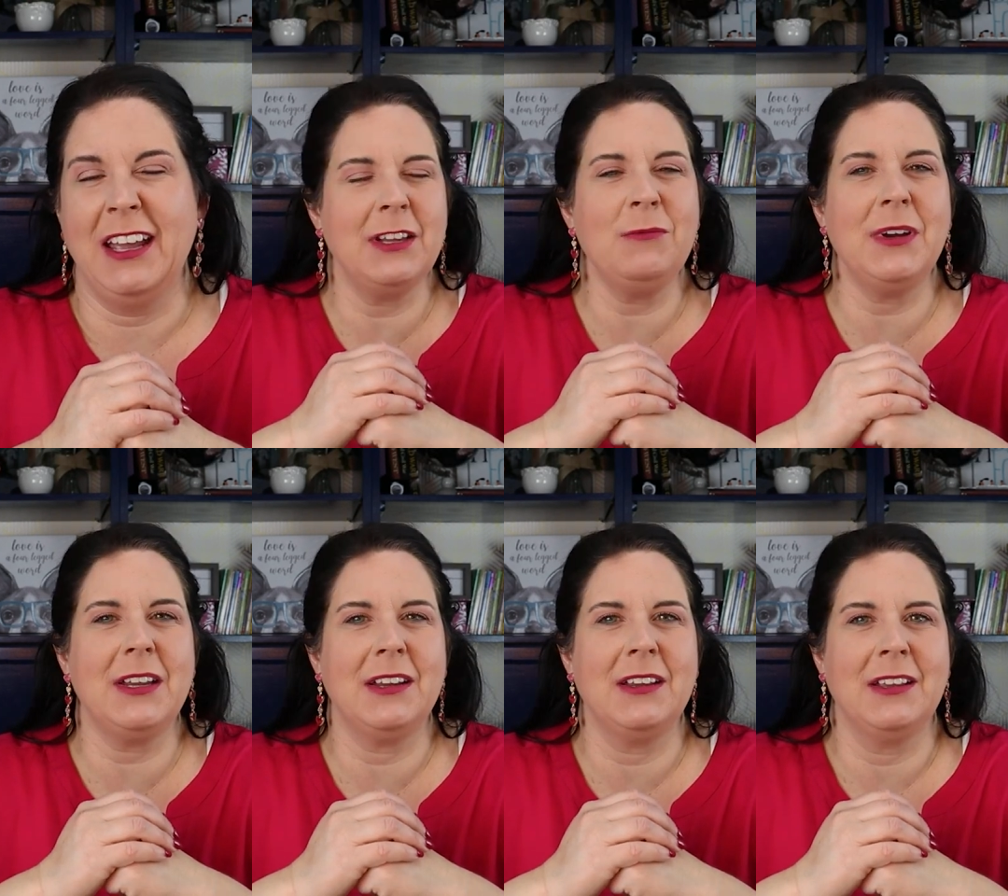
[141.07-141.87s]
And then
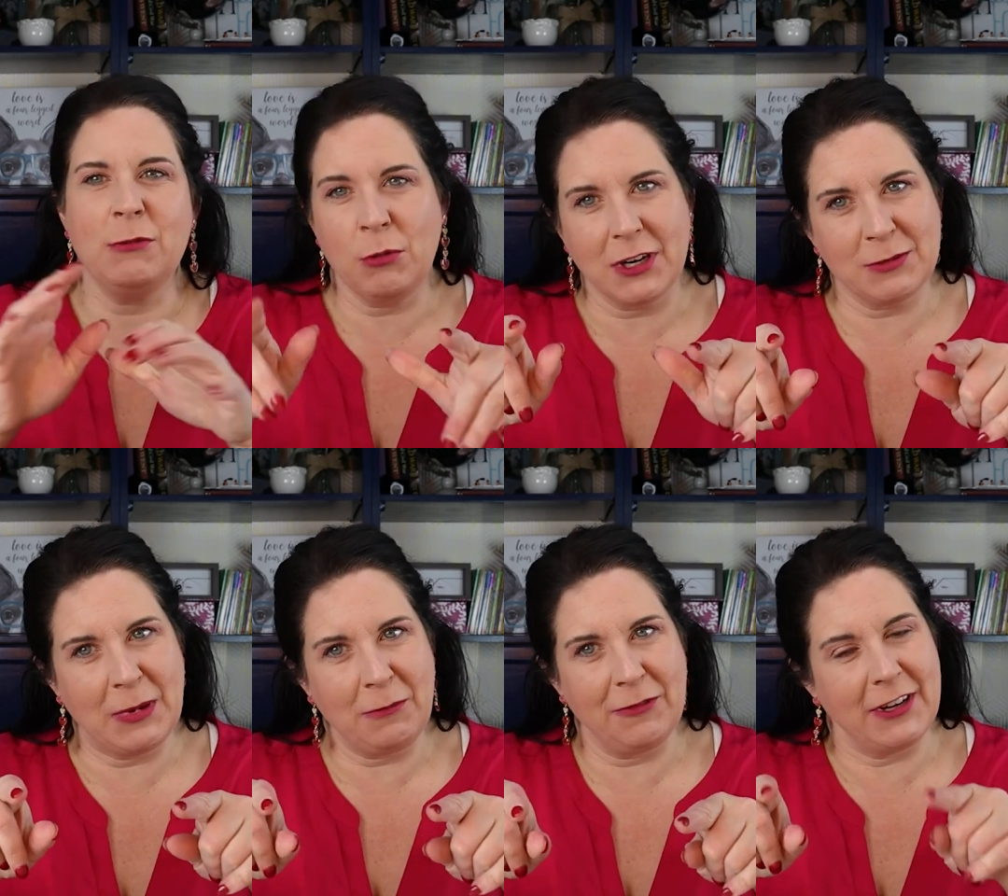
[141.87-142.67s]
we watch
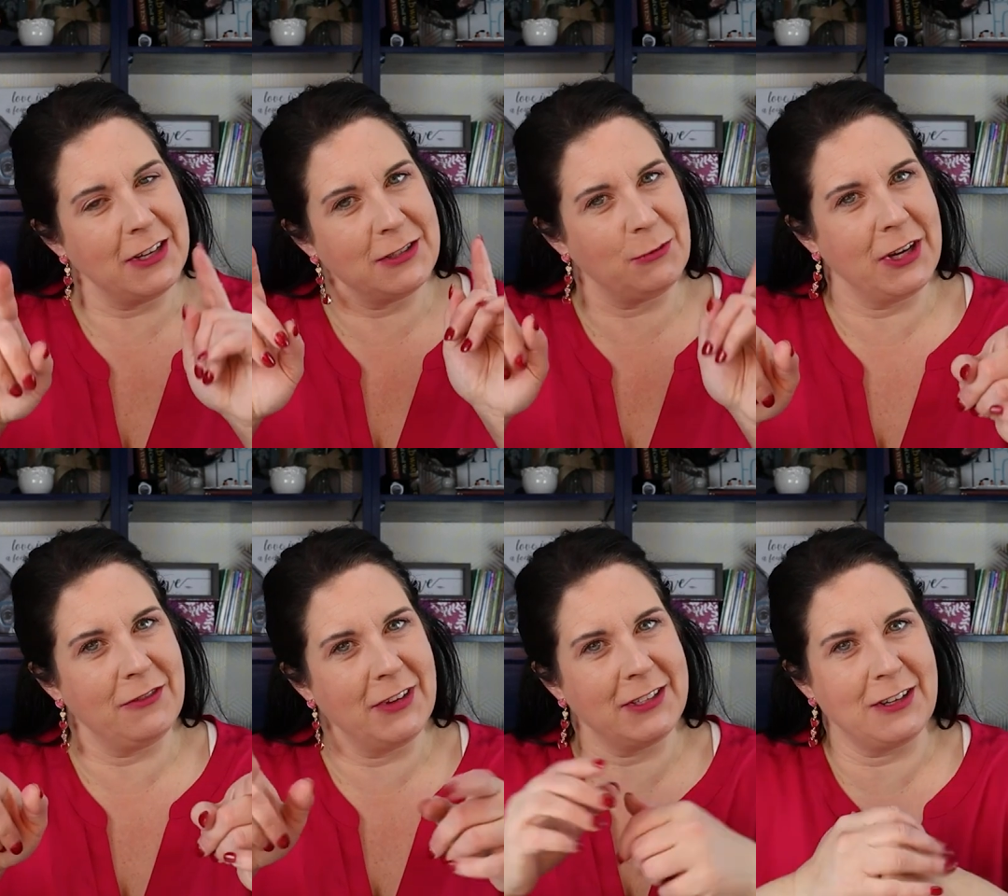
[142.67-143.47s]
member videos and we
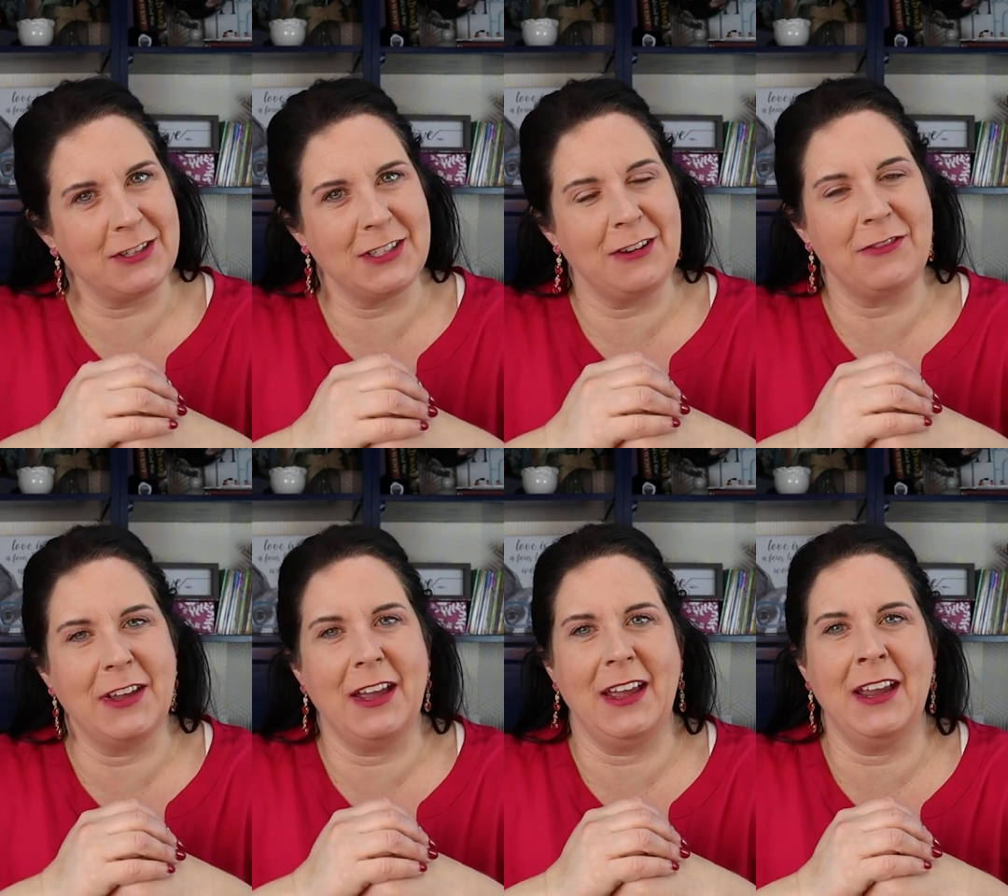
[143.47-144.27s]
convince ourselves
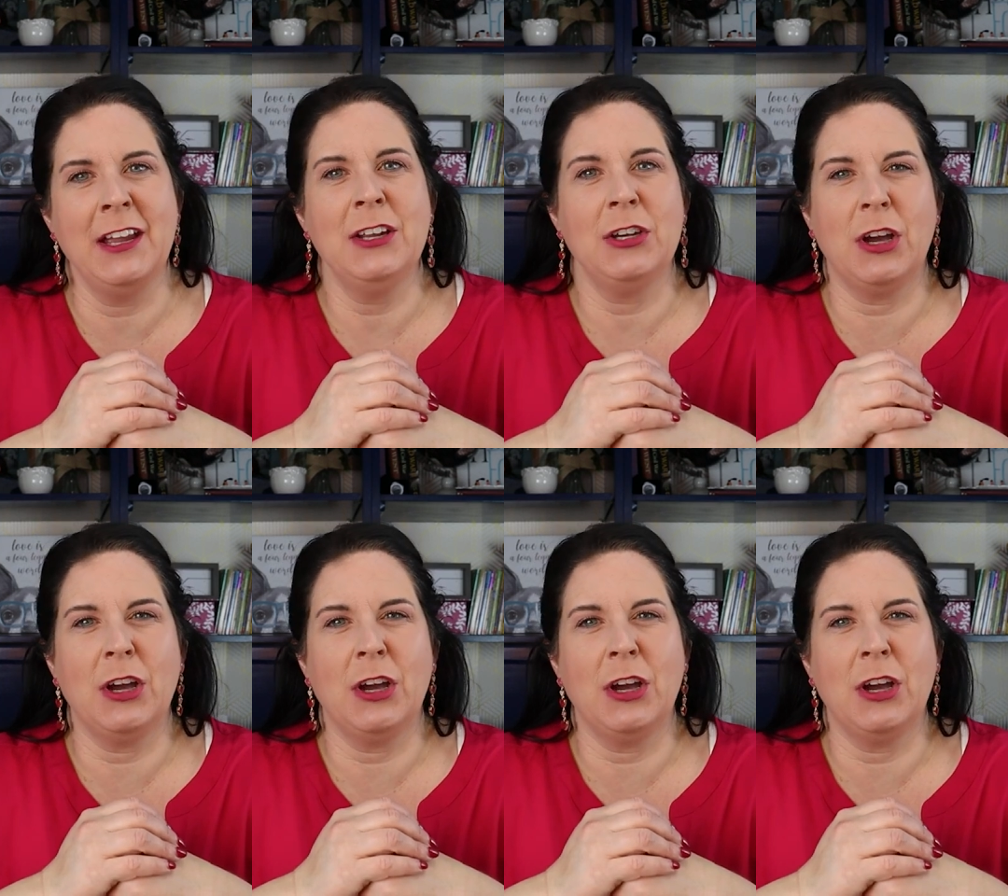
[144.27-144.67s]
that, hey,